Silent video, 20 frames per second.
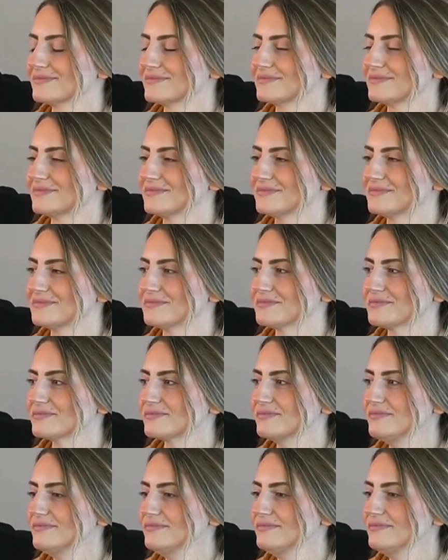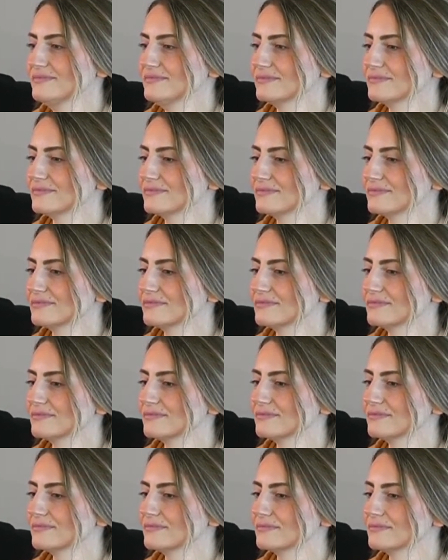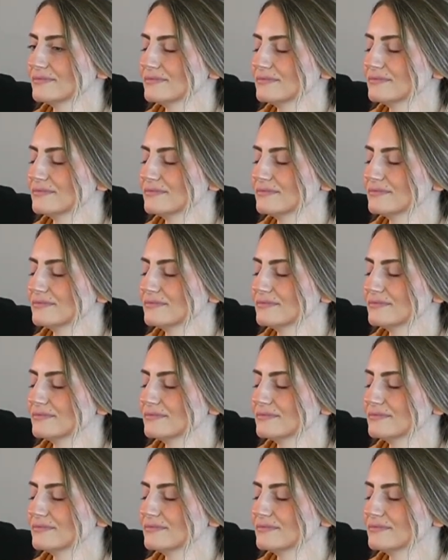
[no speech]